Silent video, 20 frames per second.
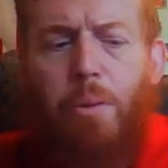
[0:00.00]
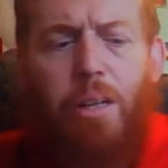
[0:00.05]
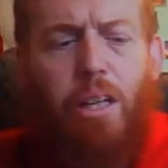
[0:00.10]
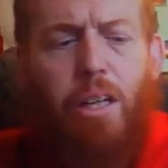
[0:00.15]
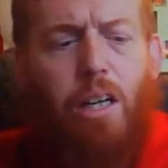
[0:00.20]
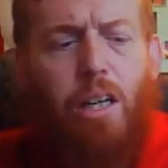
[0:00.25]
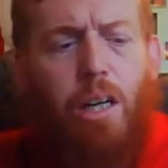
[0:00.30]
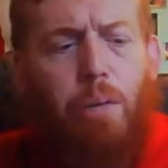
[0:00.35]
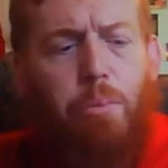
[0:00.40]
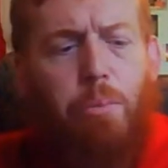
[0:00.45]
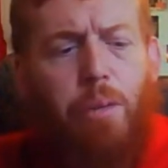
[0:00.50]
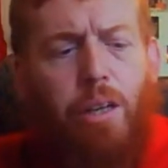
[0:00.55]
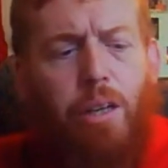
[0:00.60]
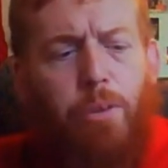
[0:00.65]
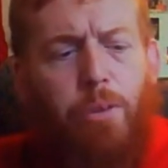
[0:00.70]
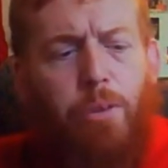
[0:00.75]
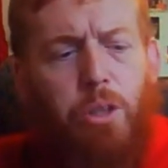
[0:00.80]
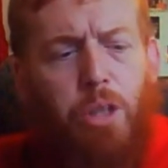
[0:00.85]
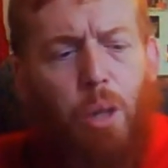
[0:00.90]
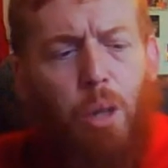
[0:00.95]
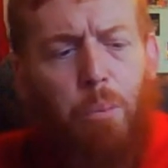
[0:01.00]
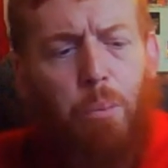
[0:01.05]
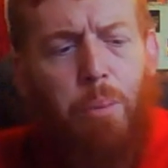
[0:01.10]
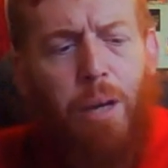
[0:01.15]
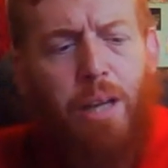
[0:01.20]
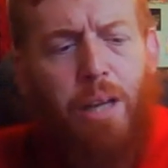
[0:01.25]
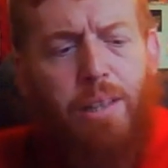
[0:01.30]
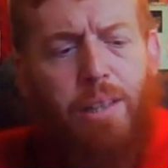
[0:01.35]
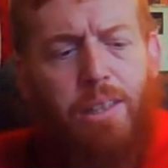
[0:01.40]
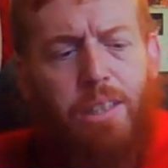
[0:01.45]
if I was to
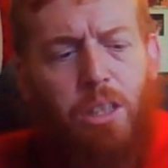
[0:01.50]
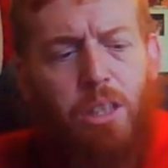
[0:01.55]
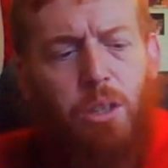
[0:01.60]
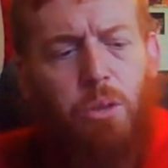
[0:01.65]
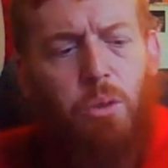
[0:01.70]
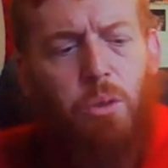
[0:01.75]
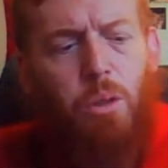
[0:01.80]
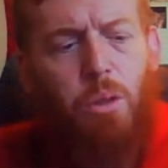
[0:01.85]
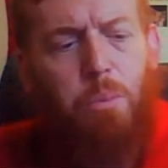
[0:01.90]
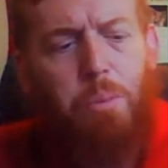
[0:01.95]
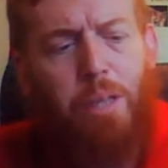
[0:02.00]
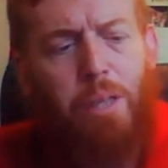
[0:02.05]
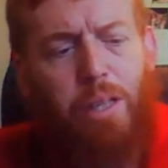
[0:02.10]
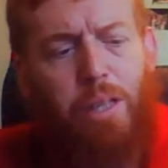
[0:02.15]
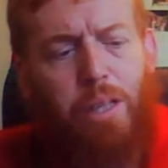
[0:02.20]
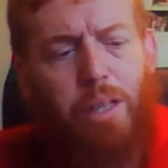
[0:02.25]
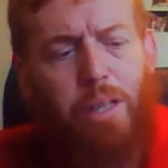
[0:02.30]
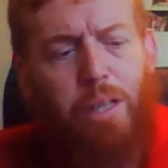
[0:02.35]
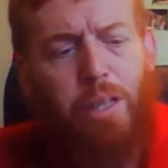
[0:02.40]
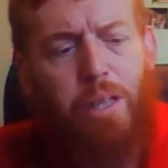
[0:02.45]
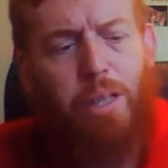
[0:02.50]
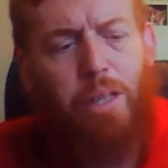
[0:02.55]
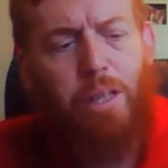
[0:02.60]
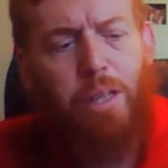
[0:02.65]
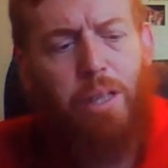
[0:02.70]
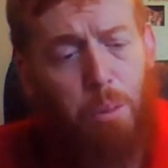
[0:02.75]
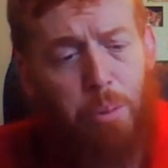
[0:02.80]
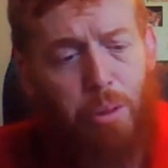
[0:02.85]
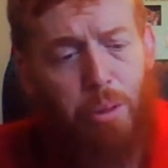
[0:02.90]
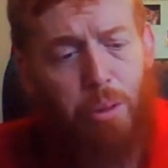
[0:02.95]
compare this to a beer that's
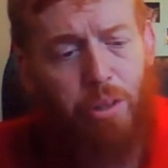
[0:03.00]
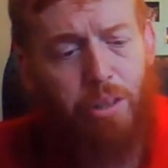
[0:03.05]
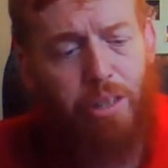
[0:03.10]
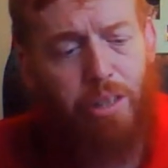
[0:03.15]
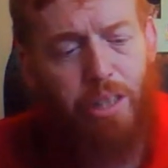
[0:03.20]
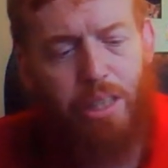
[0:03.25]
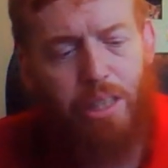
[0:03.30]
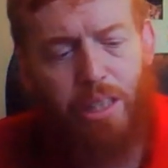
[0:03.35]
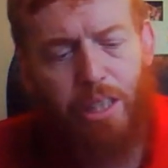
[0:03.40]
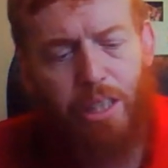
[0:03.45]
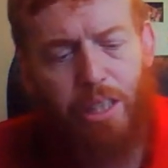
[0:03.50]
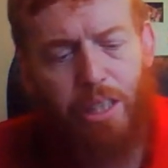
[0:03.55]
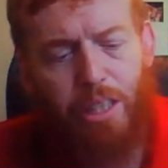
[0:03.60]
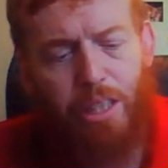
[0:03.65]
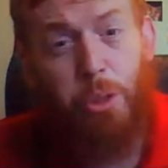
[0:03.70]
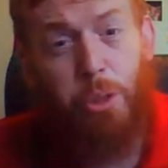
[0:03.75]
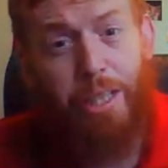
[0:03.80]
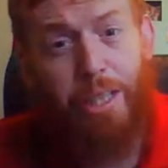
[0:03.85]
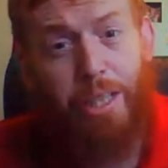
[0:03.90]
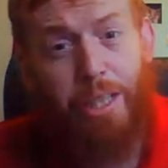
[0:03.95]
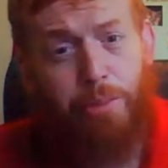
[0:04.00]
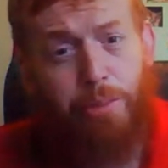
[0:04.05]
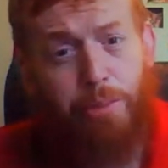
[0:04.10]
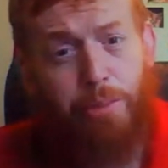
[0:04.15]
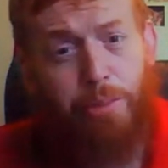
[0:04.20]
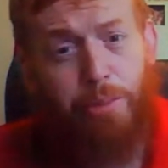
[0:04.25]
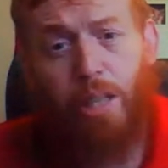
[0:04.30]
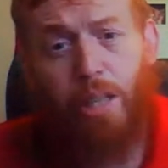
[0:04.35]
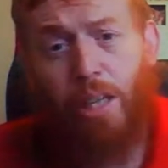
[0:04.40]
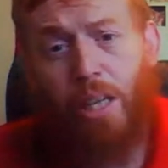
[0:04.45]
popular here in the
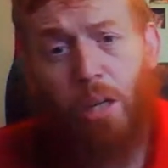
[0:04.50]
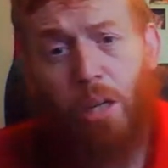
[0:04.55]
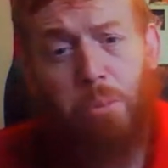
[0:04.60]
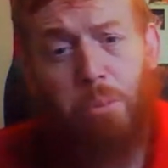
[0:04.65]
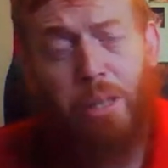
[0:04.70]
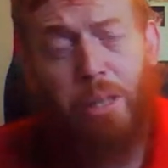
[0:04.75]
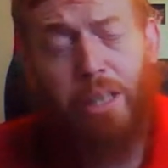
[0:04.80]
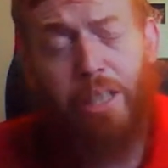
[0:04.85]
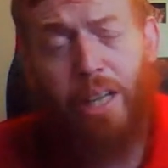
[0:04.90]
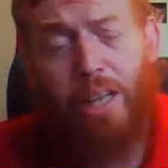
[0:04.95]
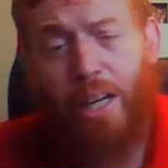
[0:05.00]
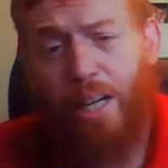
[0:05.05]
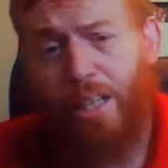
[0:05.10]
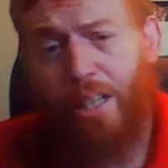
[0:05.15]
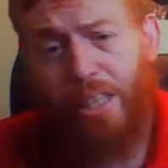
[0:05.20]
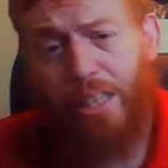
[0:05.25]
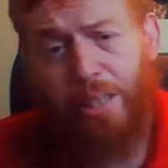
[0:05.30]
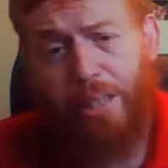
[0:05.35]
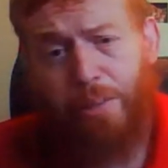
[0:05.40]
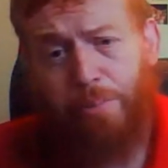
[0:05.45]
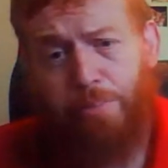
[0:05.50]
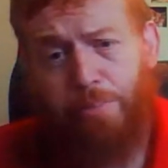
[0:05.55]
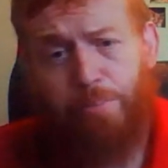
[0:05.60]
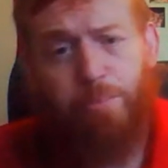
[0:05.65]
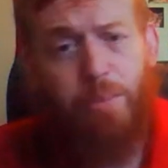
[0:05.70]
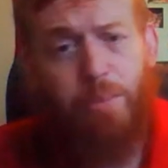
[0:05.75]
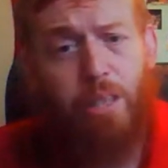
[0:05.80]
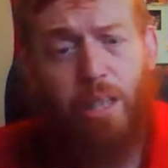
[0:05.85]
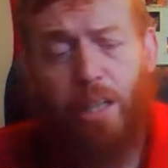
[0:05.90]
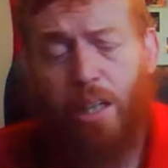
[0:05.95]
UK, it'd be Carling.
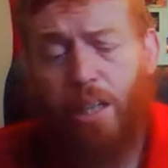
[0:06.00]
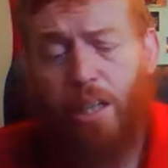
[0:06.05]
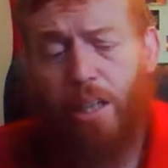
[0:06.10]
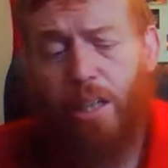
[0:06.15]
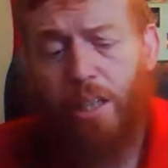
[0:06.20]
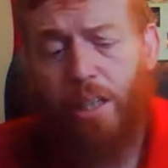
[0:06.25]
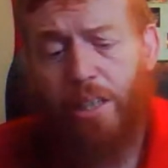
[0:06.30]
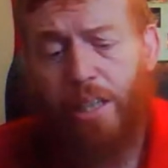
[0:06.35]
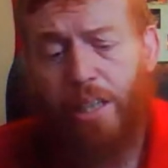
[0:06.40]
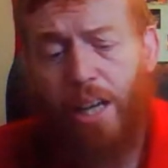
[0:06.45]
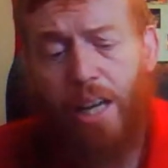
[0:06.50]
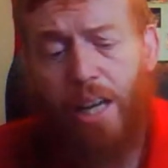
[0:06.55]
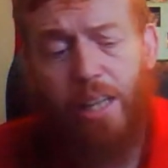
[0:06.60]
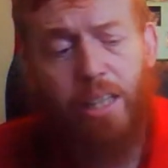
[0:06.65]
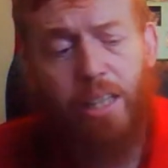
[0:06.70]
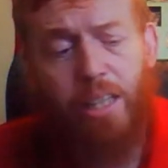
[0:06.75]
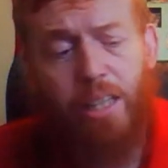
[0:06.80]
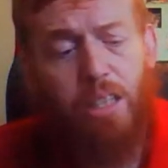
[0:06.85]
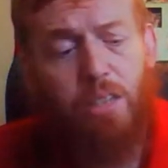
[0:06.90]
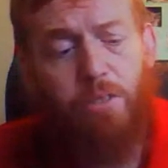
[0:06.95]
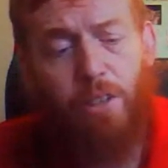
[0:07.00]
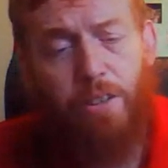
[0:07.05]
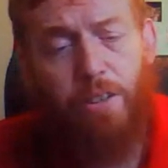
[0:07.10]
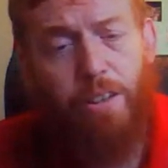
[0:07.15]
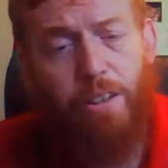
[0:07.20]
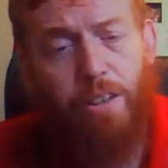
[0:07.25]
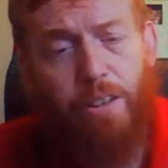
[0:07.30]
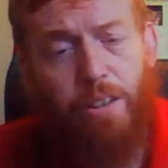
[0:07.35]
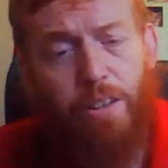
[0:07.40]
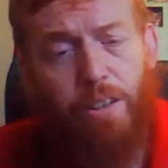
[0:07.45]
Carling's very
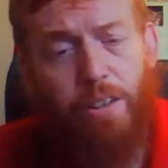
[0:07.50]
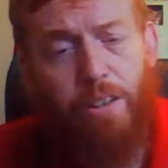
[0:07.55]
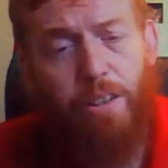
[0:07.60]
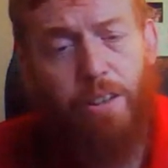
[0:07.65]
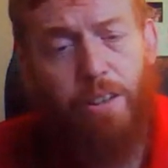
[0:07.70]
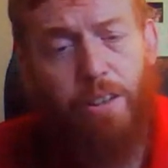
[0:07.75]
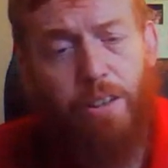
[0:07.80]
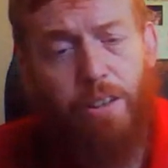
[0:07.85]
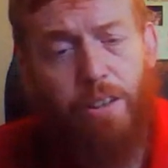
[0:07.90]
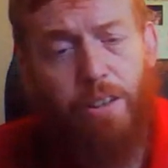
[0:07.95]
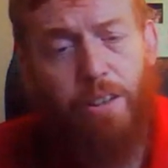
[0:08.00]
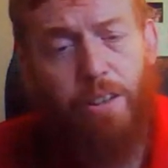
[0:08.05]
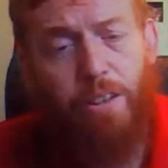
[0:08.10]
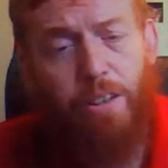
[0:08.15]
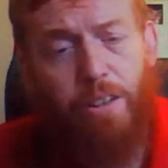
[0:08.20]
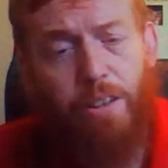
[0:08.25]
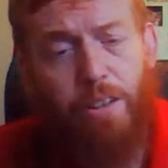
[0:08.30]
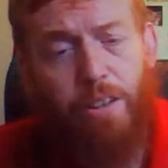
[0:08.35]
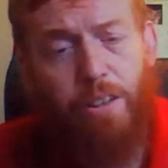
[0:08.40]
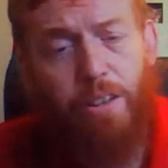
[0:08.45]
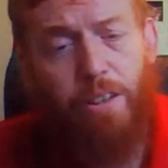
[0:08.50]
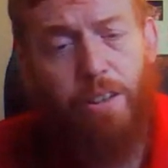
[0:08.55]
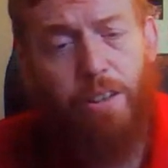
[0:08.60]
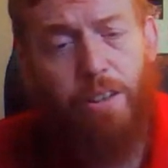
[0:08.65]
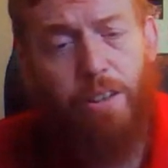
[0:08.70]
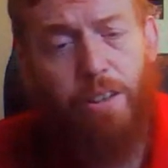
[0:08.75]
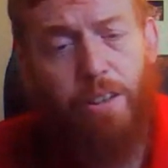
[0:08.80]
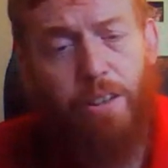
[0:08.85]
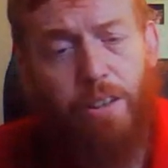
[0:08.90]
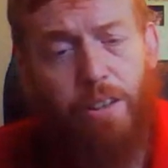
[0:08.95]
light, very
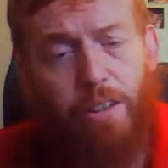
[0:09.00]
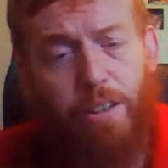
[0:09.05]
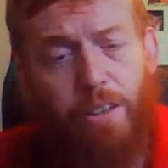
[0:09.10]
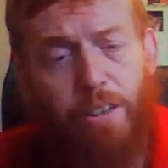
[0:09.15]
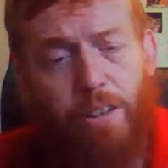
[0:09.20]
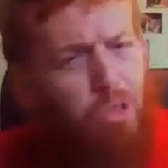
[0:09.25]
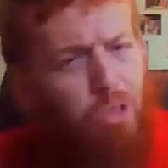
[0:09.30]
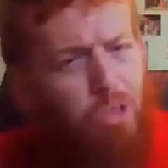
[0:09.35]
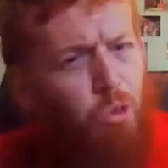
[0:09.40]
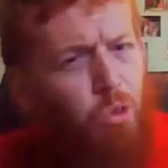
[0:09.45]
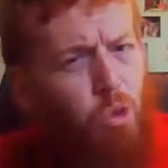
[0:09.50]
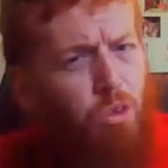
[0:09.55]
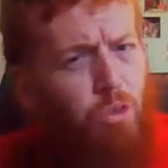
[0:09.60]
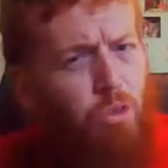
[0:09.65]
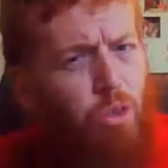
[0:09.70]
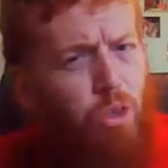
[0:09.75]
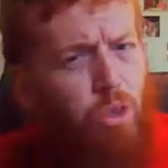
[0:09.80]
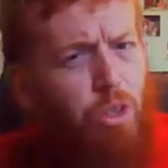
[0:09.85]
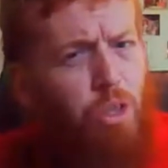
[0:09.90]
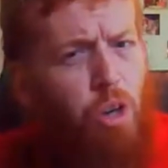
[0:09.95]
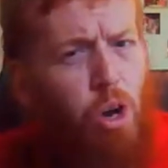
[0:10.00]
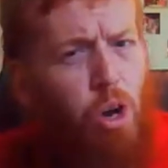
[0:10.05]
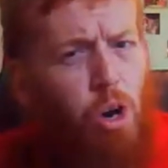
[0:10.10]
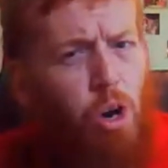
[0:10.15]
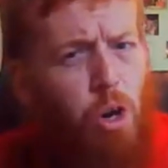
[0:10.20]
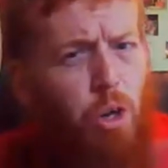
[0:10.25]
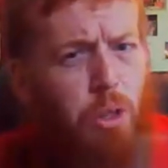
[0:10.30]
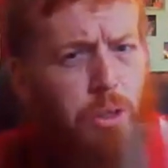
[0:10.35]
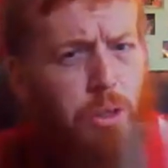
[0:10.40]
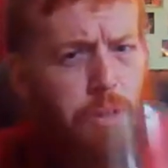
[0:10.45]
almost
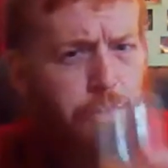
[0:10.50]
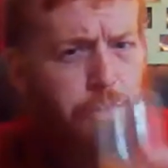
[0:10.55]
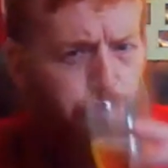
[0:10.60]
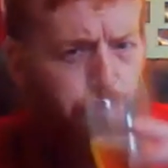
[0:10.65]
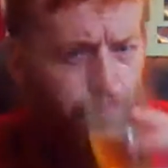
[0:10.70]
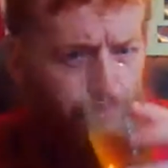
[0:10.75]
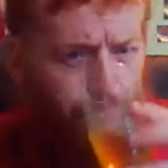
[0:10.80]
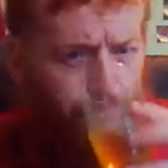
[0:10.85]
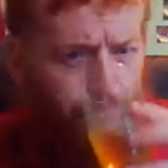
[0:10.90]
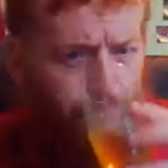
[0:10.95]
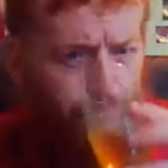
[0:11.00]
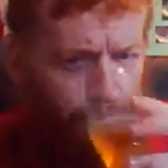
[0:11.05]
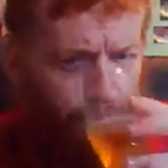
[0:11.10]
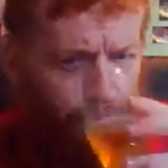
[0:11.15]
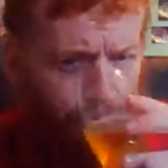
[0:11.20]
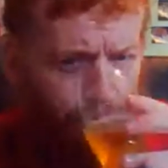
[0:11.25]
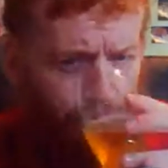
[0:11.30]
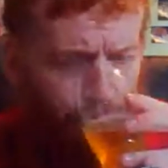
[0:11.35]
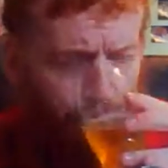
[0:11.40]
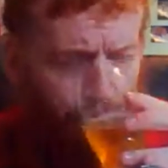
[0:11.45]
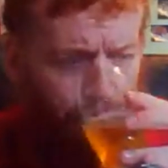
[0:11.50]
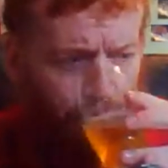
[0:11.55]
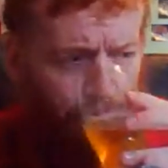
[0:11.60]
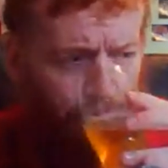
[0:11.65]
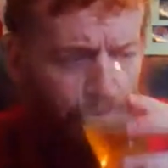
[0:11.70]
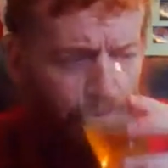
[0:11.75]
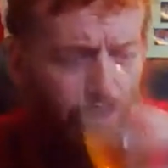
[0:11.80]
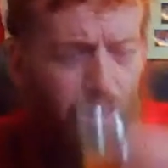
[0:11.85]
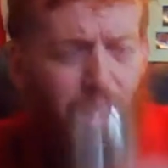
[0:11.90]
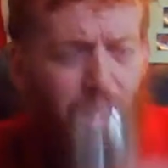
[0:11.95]
corn,
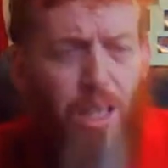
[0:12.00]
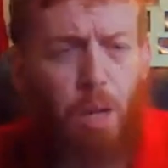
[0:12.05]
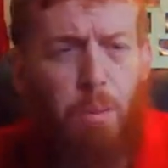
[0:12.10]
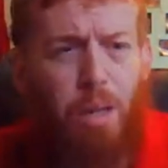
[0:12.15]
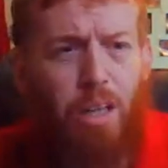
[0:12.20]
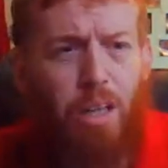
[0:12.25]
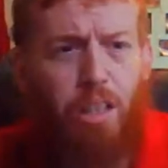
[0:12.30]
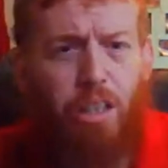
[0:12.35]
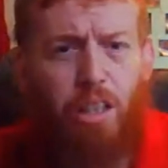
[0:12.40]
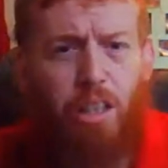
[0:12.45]
a little bit